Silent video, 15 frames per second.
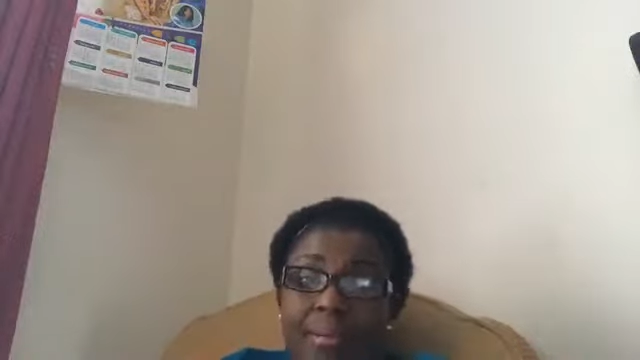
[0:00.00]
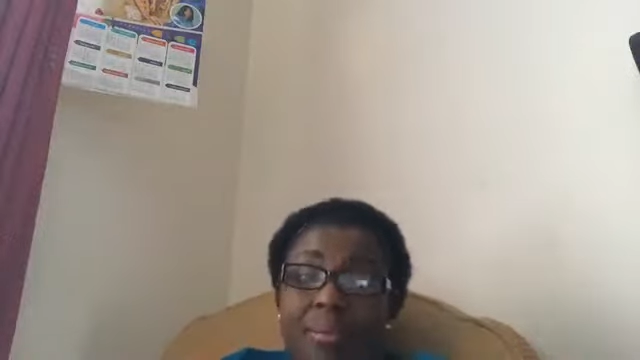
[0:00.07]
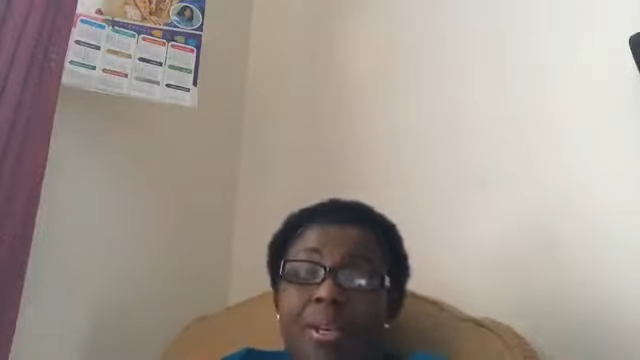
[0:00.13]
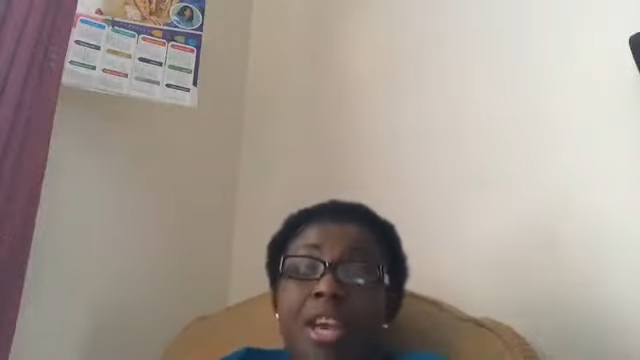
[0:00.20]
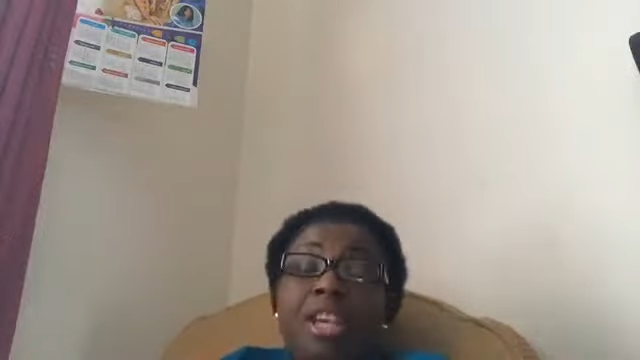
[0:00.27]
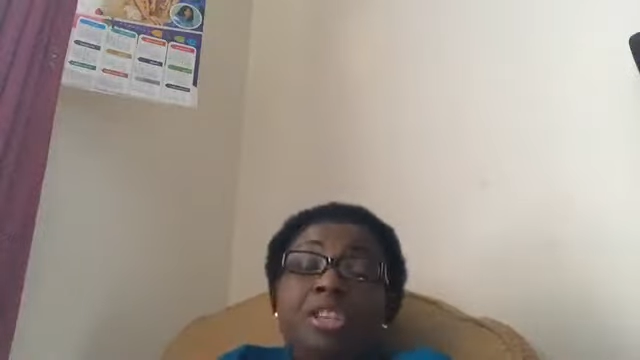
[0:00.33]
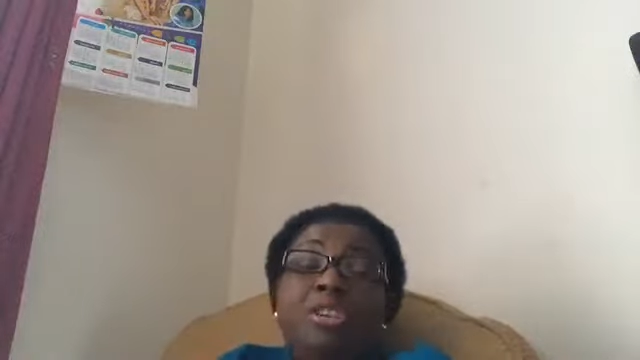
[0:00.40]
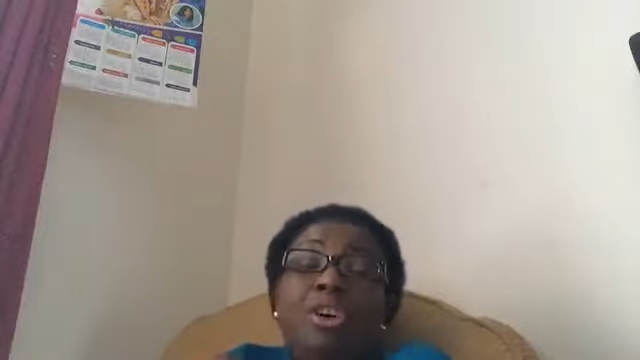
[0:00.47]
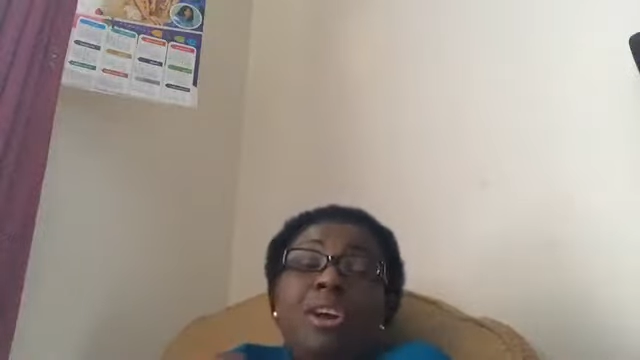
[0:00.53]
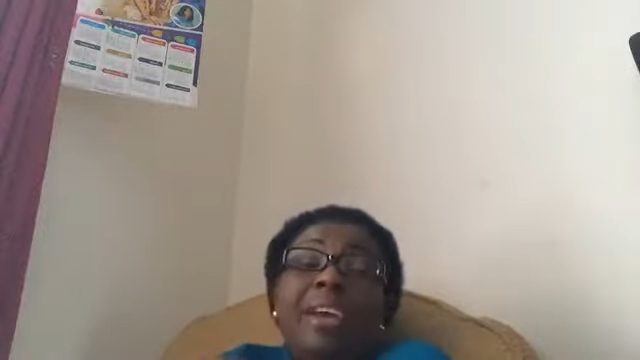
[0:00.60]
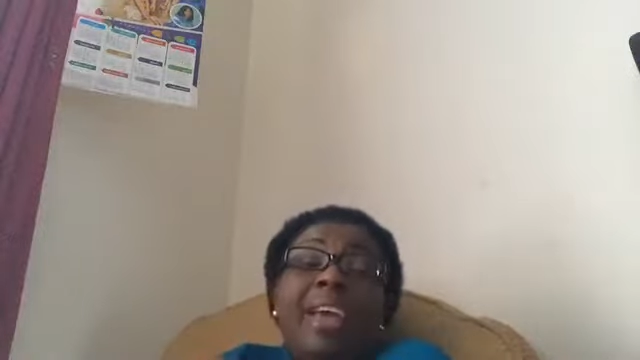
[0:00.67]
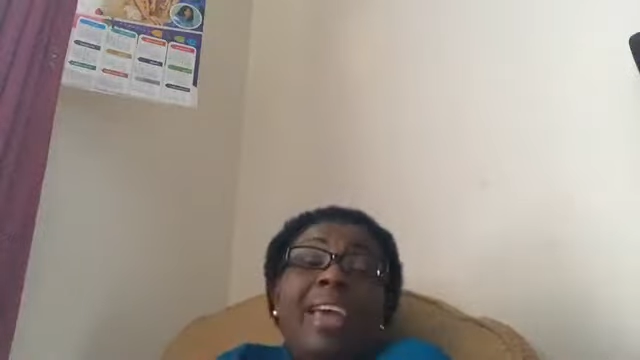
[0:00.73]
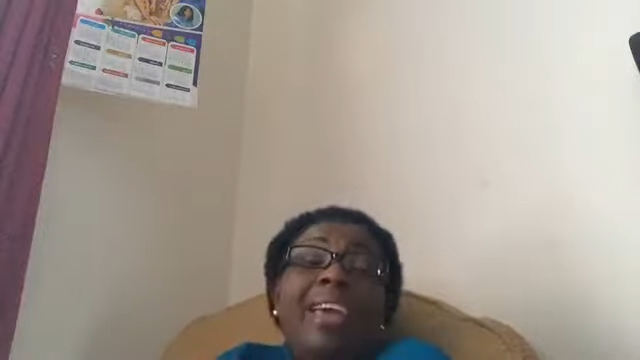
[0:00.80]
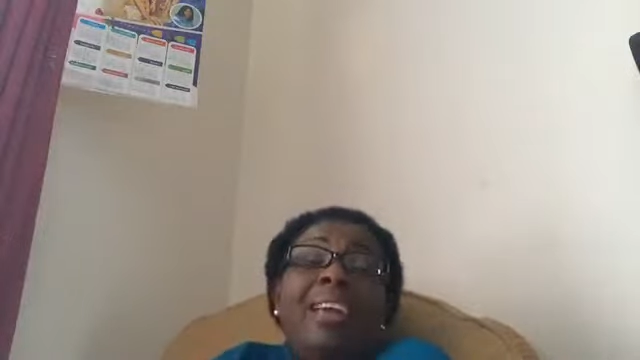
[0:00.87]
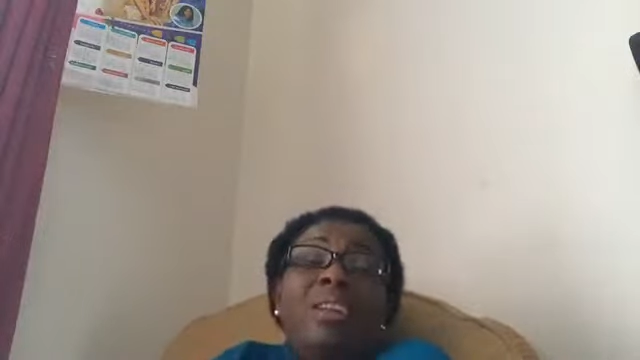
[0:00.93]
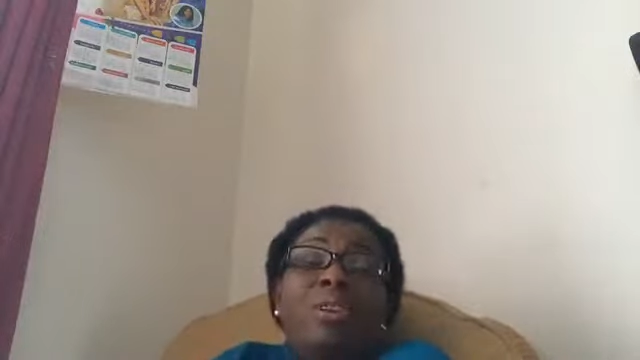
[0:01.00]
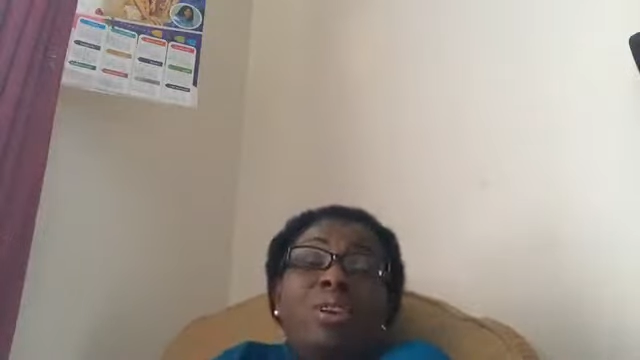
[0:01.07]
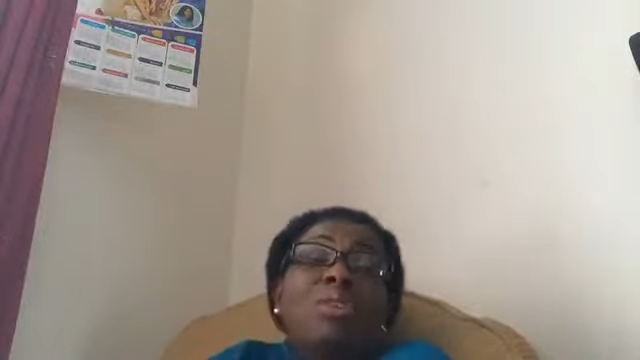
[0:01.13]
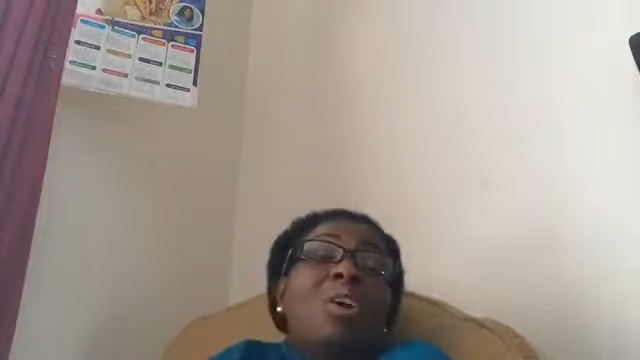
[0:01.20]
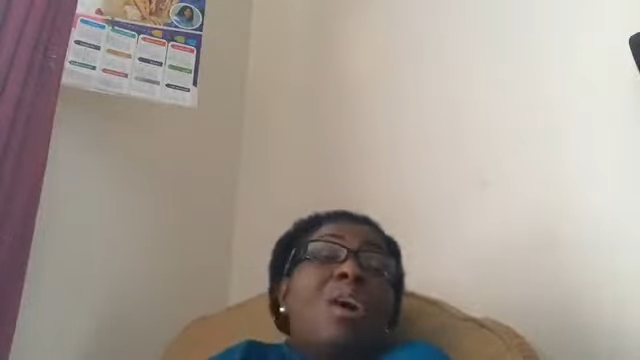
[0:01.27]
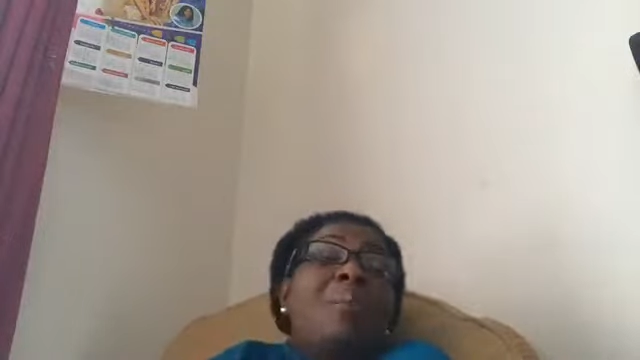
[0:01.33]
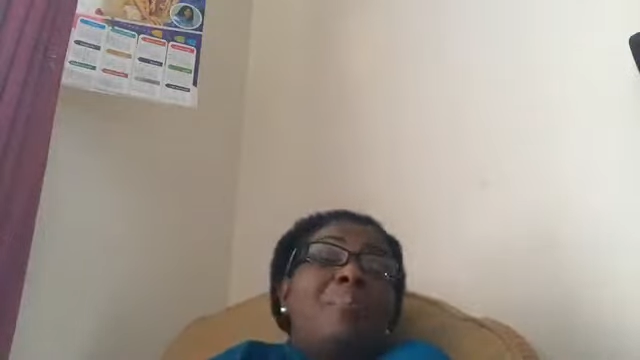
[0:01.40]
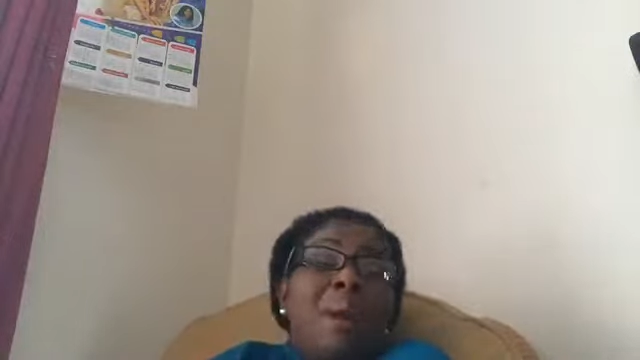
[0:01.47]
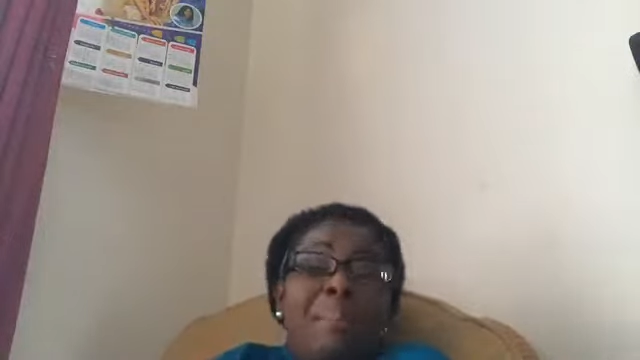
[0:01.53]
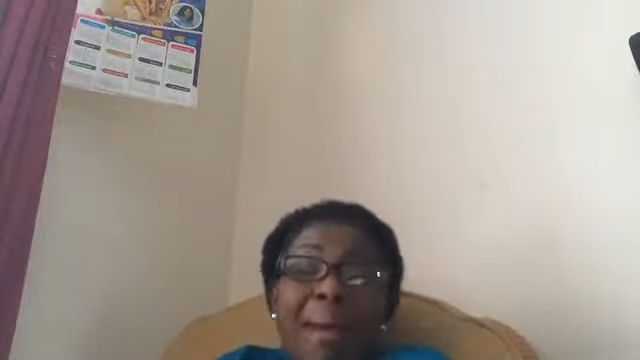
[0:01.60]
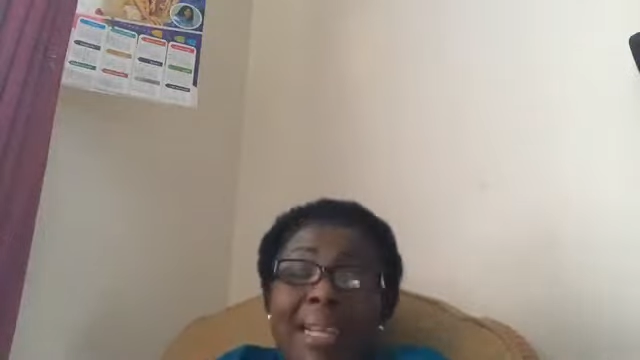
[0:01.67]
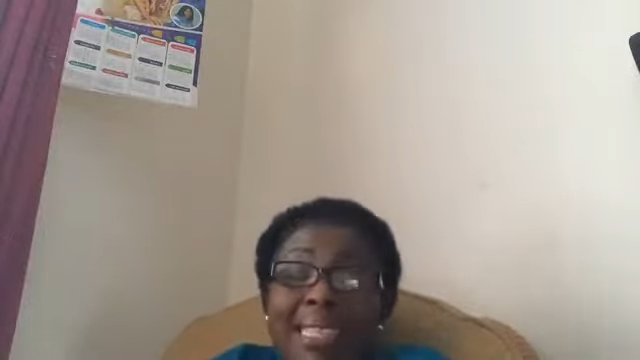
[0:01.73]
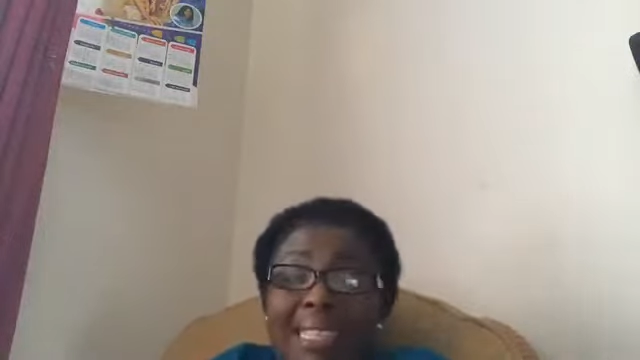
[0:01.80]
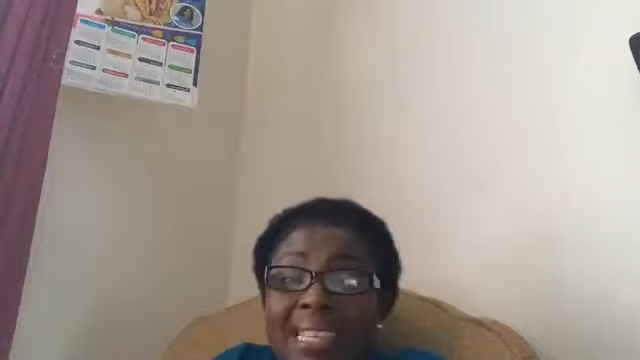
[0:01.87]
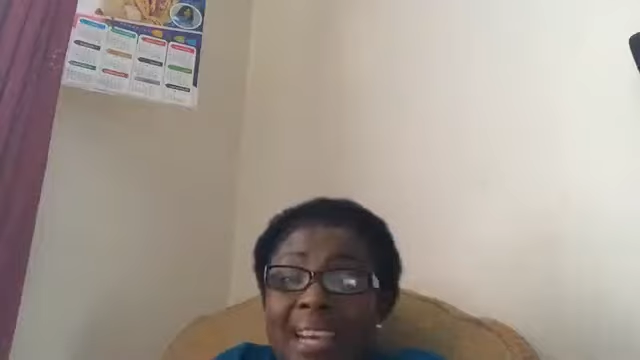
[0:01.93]
A younger, alone, all by
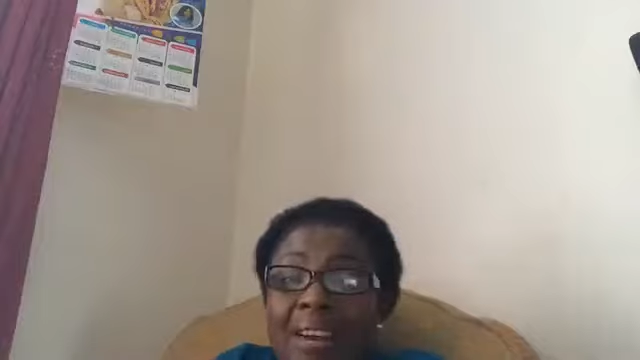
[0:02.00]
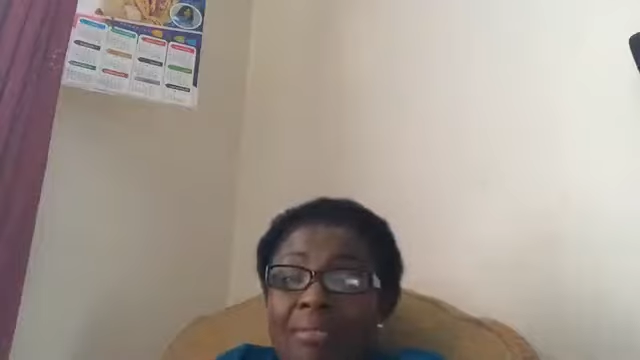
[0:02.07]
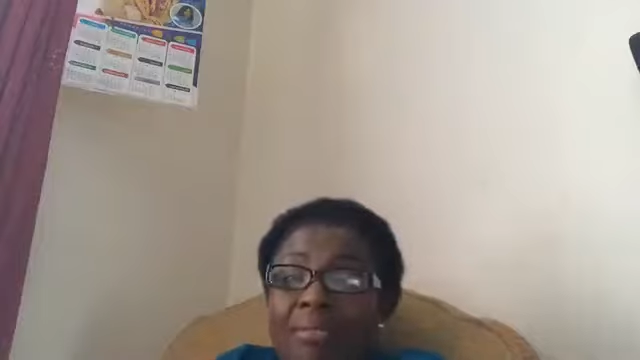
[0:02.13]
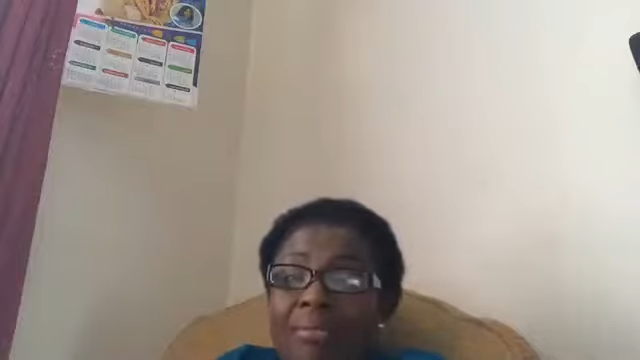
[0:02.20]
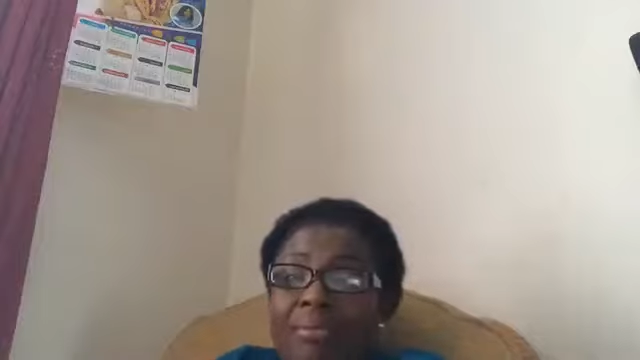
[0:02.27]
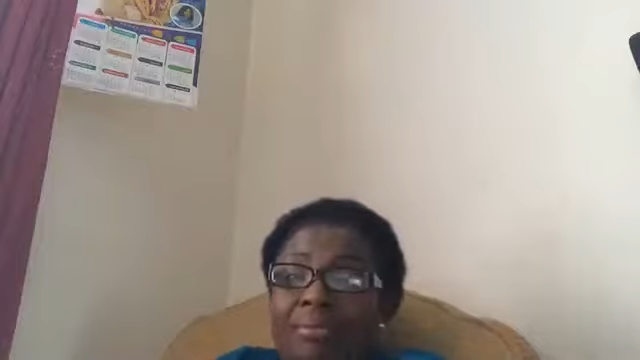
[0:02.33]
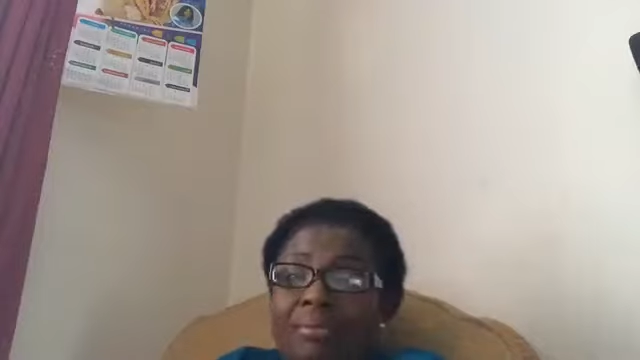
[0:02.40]
myself.